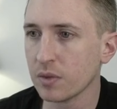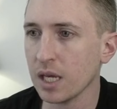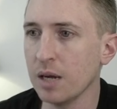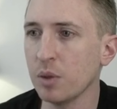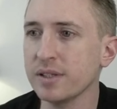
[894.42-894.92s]

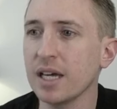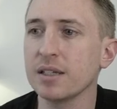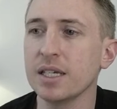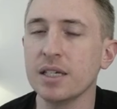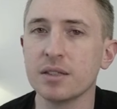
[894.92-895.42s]
And what
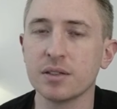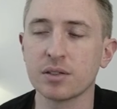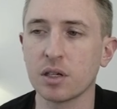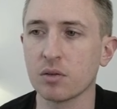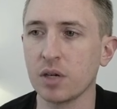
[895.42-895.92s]
that is, it's
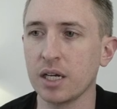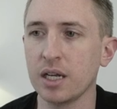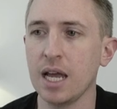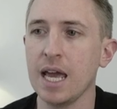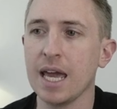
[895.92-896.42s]
going to
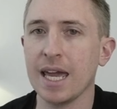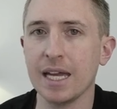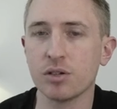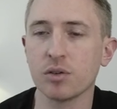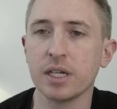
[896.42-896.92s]
run
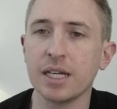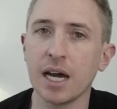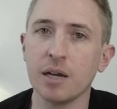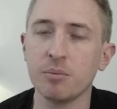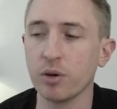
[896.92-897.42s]
Android
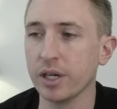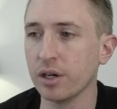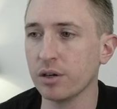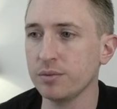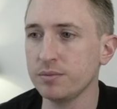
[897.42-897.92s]

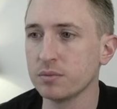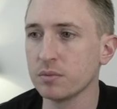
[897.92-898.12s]
9.0.